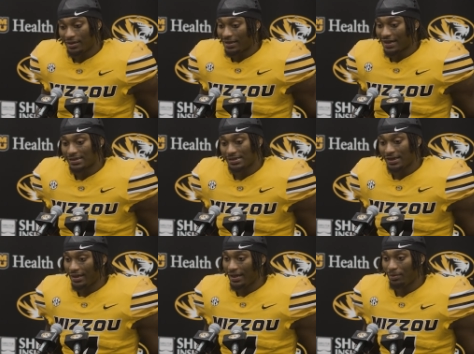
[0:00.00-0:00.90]
like I
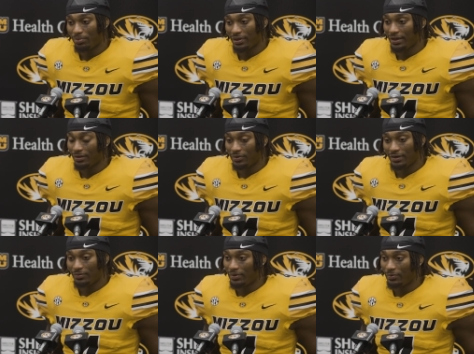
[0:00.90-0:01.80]
said, game plan, we,
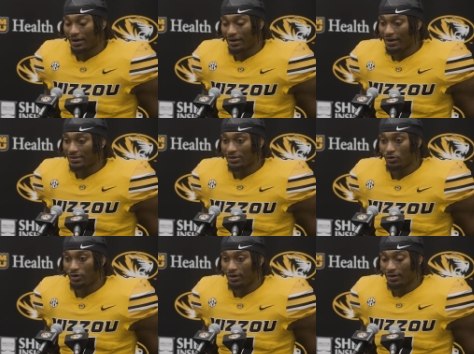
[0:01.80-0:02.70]
we went out and
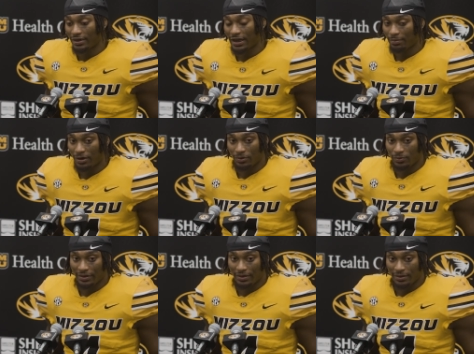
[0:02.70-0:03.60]
executed and came out with a
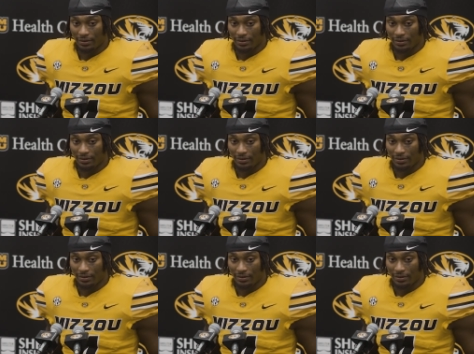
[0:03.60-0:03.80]
win.